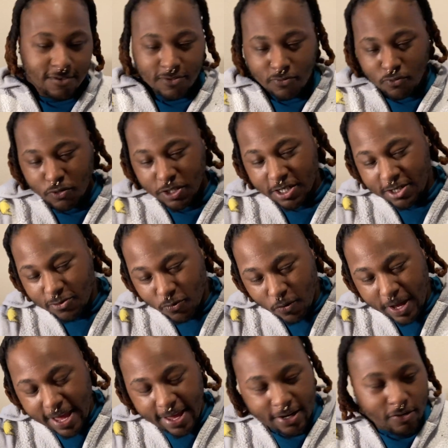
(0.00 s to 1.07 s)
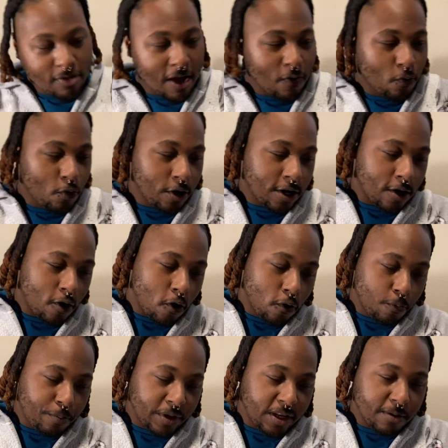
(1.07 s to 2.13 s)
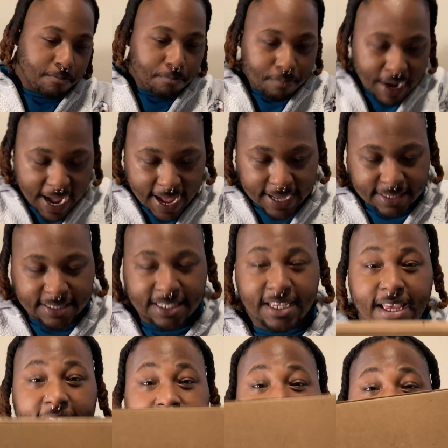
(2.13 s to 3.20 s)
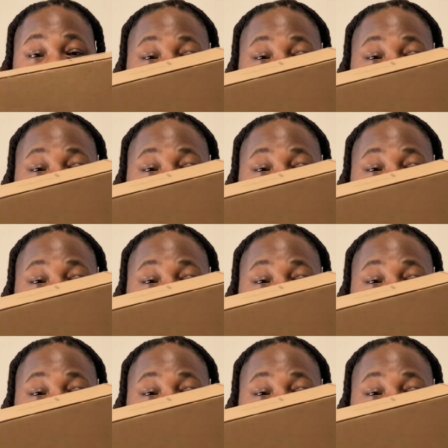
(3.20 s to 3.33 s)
Which way do I want to open the box? See, and